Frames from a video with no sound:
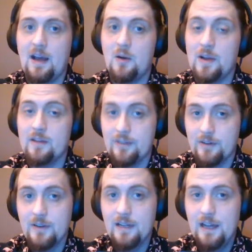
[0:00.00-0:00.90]

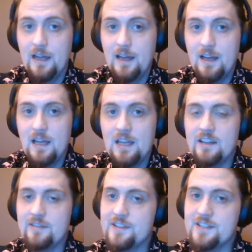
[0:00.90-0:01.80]
However,
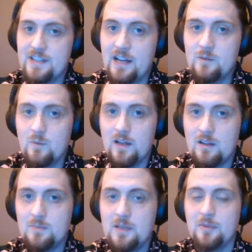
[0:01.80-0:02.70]
if it's done
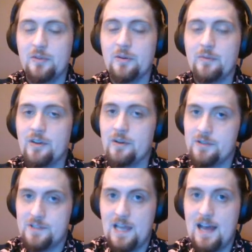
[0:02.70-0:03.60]
well, people don't
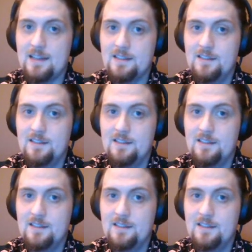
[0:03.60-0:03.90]
notice that.